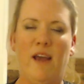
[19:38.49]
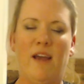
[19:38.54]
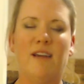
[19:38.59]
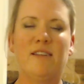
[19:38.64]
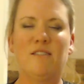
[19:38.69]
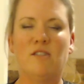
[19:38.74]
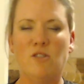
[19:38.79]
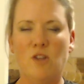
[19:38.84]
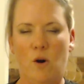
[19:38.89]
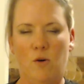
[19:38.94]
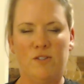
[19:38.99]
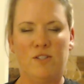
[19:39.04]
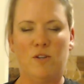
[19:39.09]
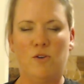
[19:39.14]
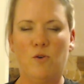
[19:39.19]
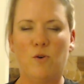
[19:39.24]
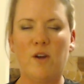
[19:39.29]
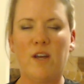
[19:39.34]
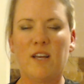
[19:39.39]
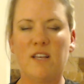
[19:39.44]
I know it's
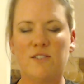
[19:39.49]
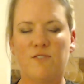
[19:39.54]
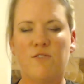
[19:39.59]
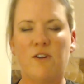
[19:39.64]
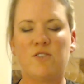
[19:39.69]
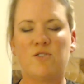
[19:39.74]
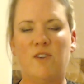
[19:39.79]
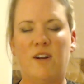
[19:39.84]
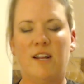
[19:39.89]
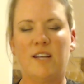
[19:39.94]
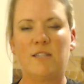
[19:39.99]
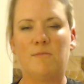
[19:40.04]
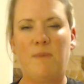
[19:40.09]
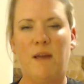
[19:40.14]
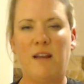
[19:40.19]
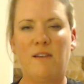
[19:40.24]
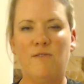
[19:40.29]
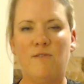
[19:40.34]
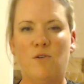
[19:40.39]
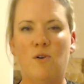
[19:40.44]
annoying, it's frustrating, it's
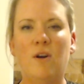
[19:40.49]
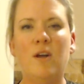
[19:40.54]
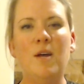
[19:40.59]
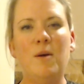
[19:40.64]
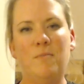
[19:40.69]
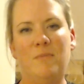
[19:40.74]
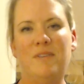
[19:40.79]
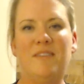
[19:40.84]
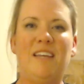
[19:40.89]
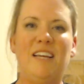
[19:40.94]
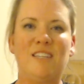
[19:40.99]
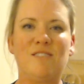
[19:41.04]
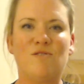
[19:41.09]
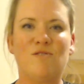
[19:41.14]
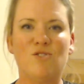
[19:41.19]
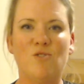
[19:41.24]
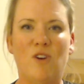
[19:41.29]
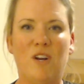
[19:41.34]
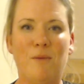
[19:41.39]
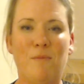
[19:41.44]
painful, but thanks for
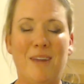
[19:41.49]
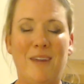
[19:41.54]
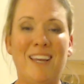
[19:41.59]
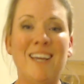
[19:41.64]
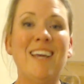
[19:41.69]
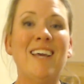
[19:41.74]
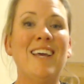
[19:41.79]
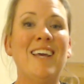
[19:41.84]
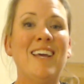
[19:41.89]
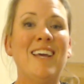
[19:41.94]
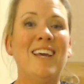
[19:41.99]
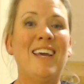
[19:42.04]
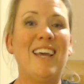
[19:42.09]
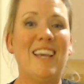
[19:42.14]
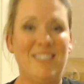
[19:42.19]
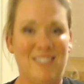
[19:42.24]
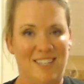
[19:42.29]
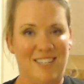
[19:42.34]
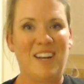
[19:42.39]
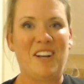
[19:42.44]
joining me.
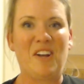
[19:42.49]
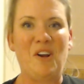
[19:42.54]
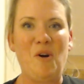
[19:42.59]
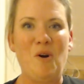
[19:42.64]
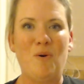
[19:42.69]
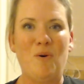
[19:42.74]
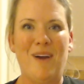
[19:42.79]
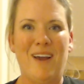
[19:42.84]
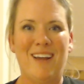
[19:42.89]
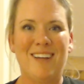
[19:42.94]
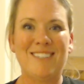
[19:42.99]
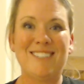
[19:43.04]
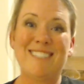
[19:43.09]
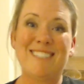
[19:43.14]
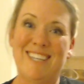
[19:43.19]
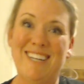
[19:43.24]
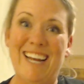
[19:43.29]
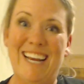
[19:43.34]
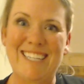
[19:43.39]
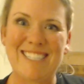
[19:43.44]
It's going to go away. See
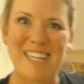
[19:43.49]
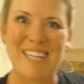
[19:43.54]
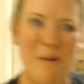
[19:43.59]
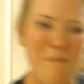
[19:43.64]
you next time.